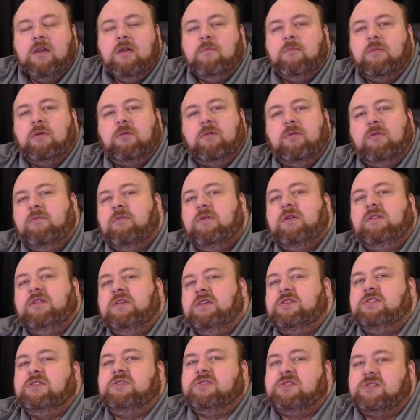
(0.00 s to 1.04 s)
but we're really
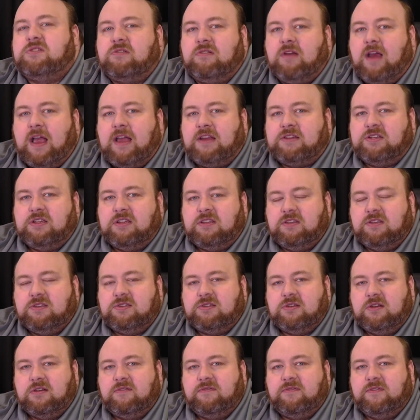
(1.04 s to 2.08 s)
just scratching the
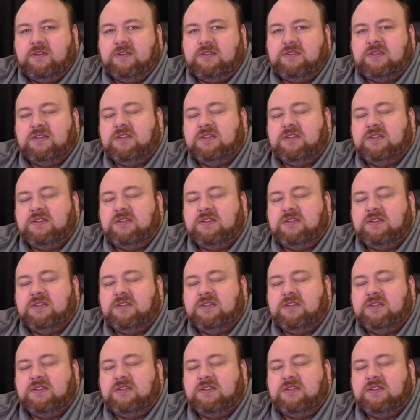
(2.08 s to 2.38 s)
surface.